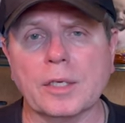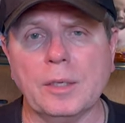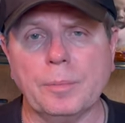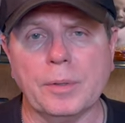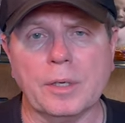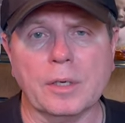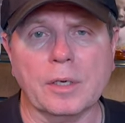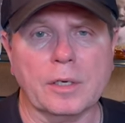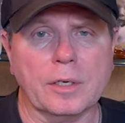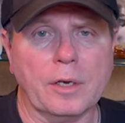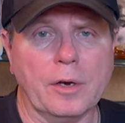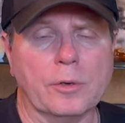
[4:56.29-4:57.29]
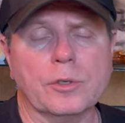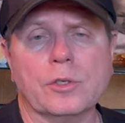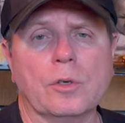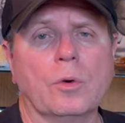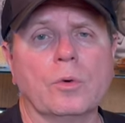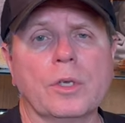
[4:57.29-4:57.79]
keeping an air
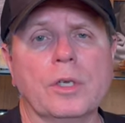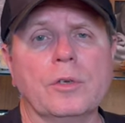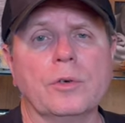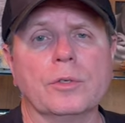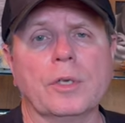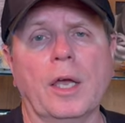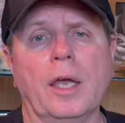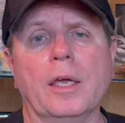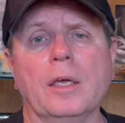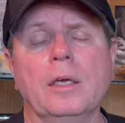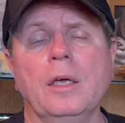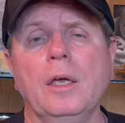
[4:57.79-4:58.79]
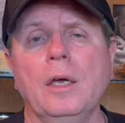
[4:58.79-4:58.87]
stone in your tank.